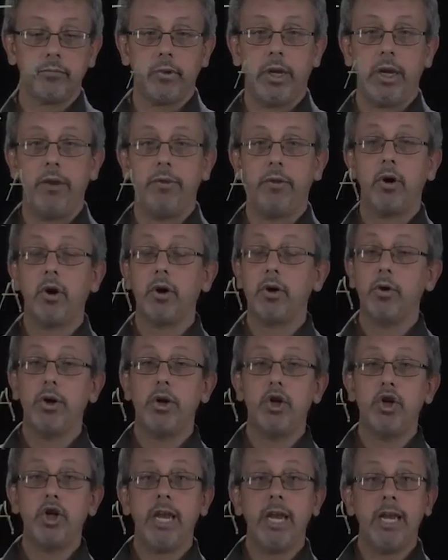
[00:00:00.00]
Okay, they're all going
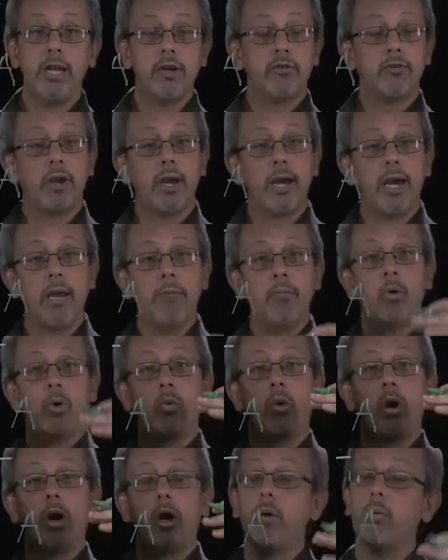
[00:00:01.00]
to change. As I add more
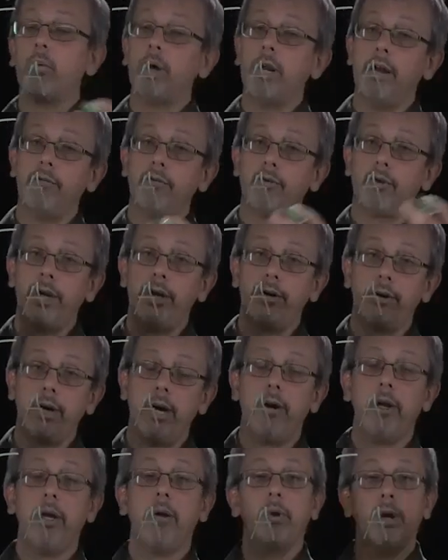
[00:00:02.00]
water, we're going to have greater
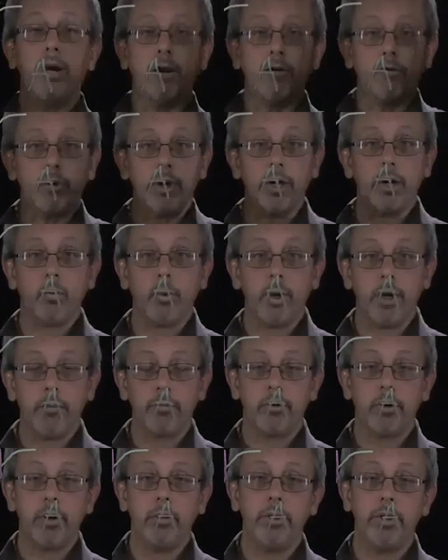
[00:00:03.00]
area, we're going to have greater wetted
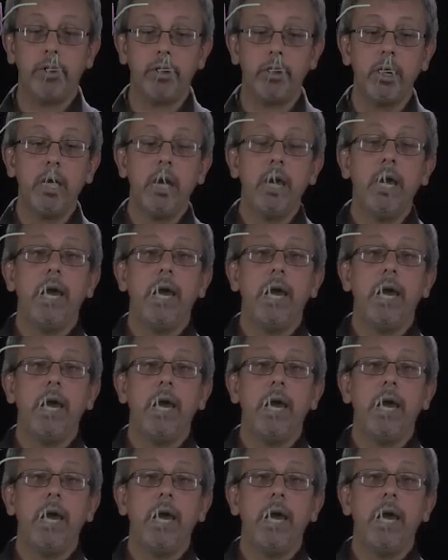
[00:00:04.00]
perimeter,